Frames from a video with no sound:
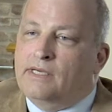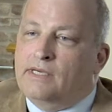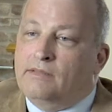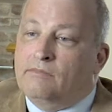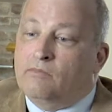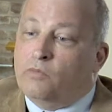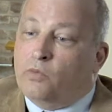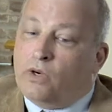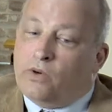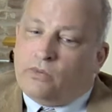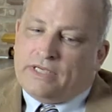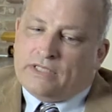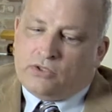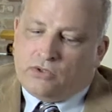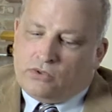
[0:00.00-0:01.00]
And what we
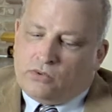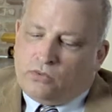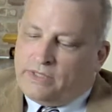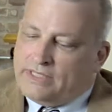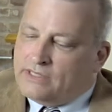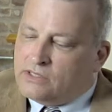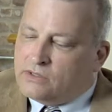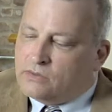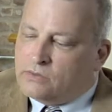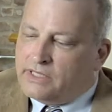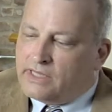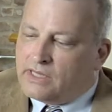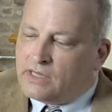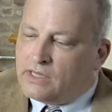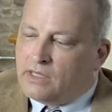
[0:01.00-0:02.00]
deal
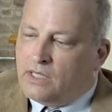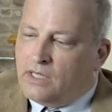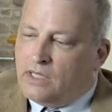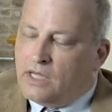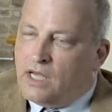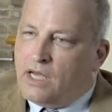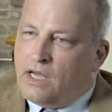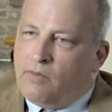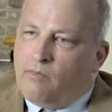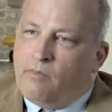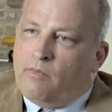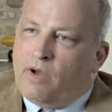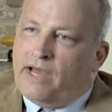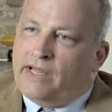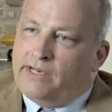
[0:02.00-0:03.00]
with
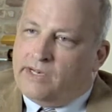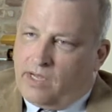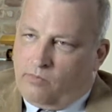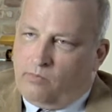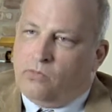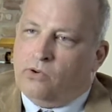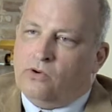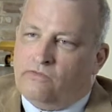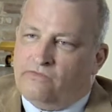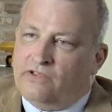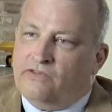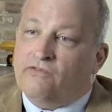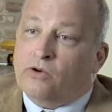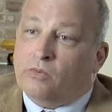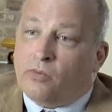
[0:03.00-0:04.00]
a number of
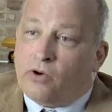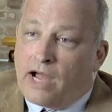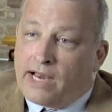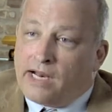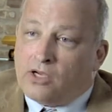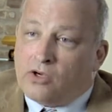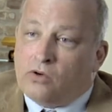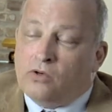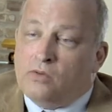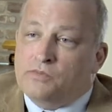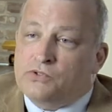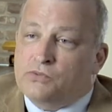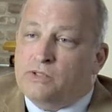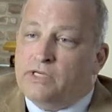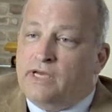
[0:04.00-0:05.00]
different product
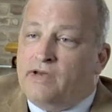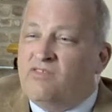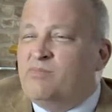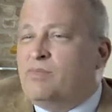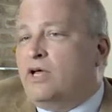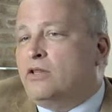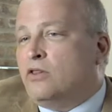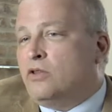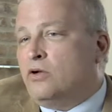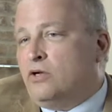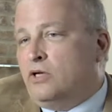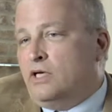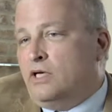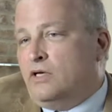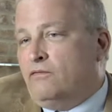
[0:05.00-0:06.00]
groups. We have about
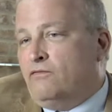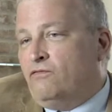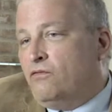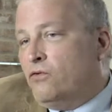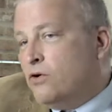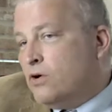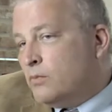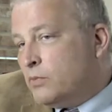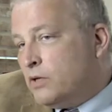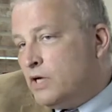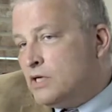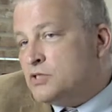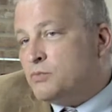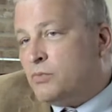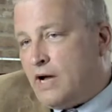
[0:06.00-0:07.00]
34
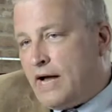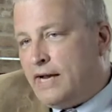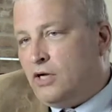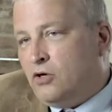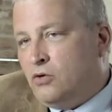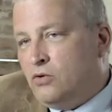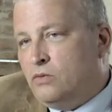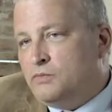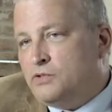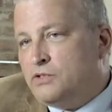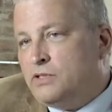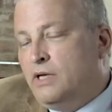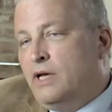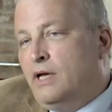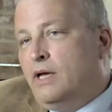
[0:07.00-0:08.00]
plus product groups
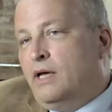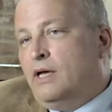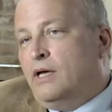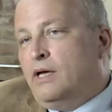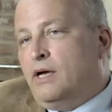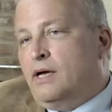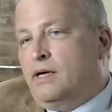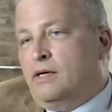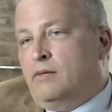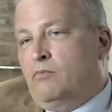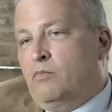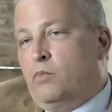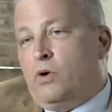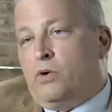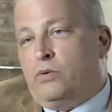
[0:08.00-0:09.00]

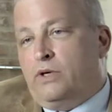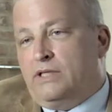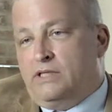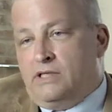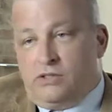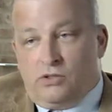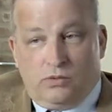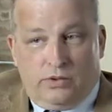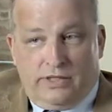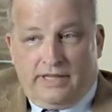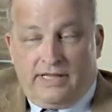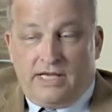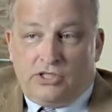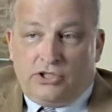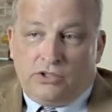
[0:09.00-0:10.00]
where we deal
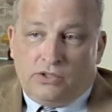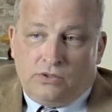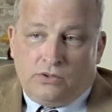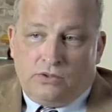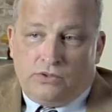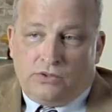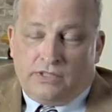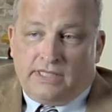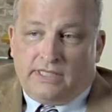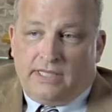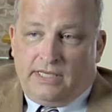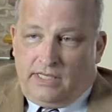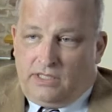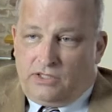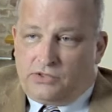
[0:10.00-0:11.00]
with issues that the
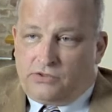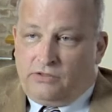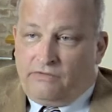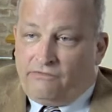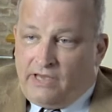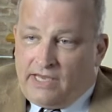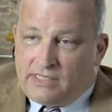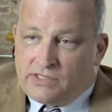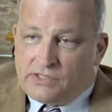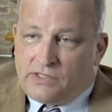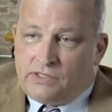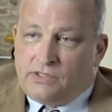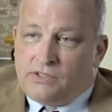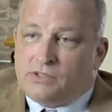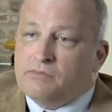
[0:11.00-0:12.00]
industry
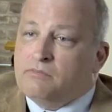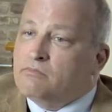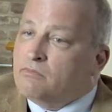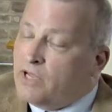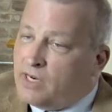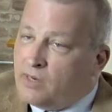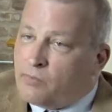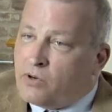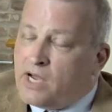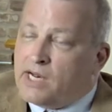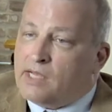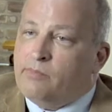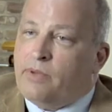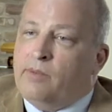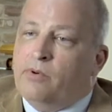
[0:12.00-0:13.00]
faces on a
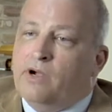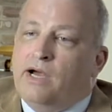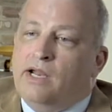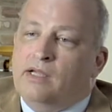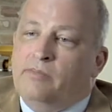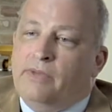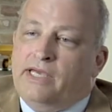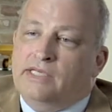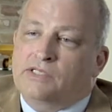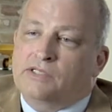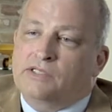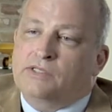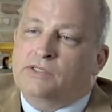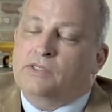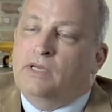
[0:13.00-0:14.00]
product by product
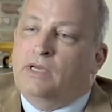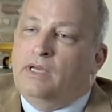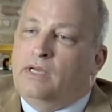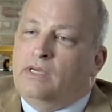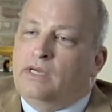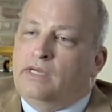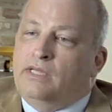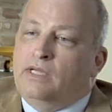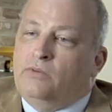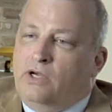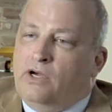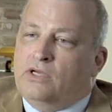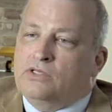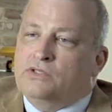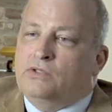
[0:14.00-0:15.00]
basis. And then we
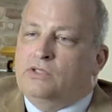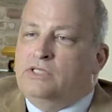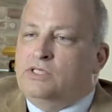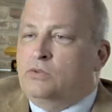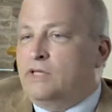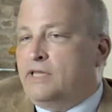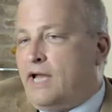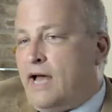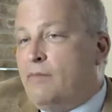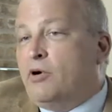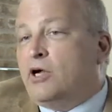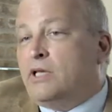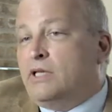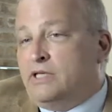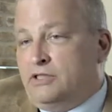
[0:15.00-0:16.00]
also deal with
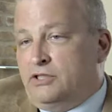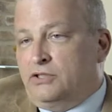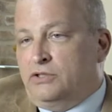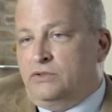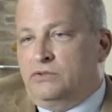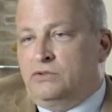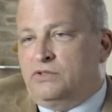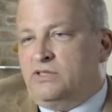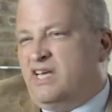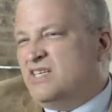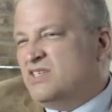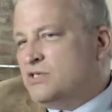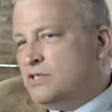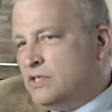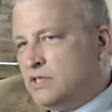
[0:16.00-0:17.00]
topical issues like
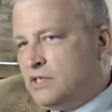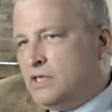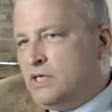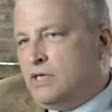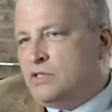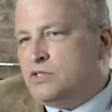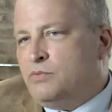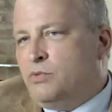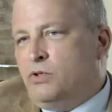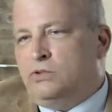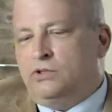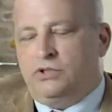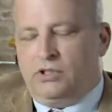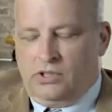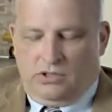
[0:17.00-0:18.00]
silica
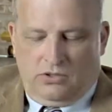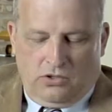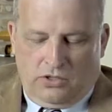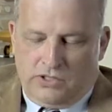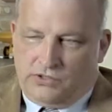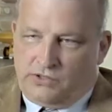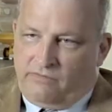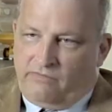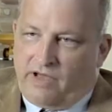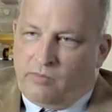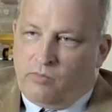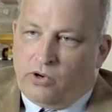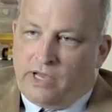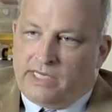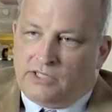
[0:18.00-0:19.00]
exposure, noise and
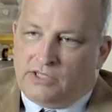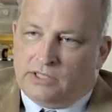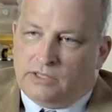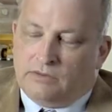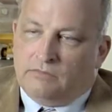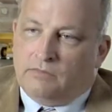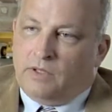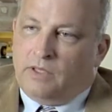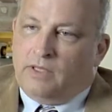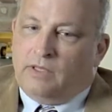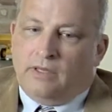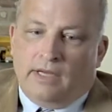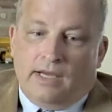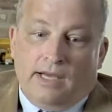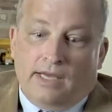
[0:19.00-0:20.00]
vibration,
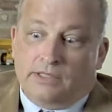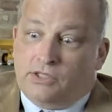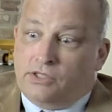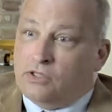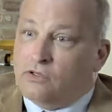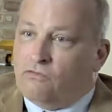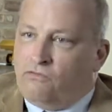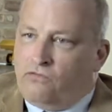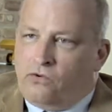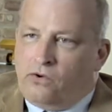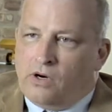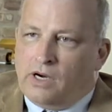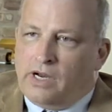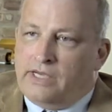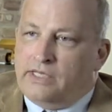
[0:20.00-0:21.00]
Tier
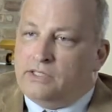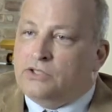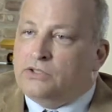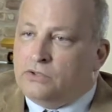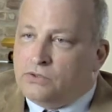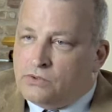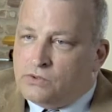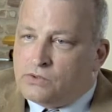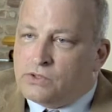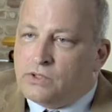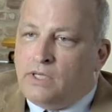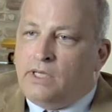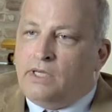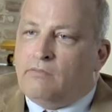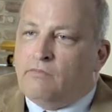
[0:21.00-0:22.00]
4 issues.
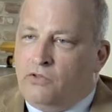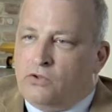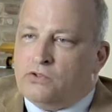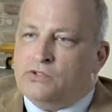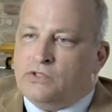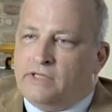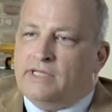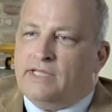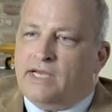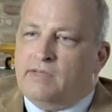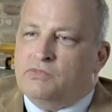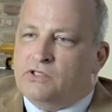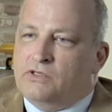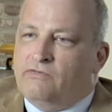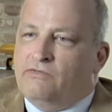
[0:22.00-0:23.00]
Those are the
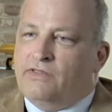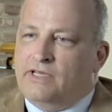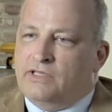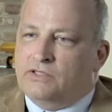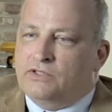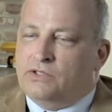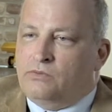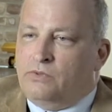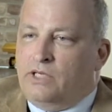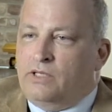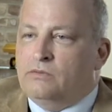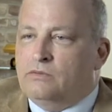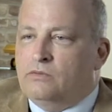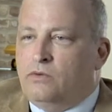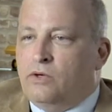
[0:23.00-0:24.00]
types of things that we
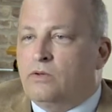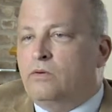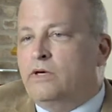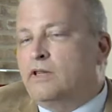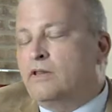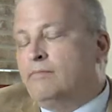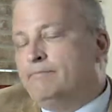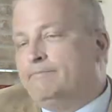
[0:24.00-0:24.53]
work with.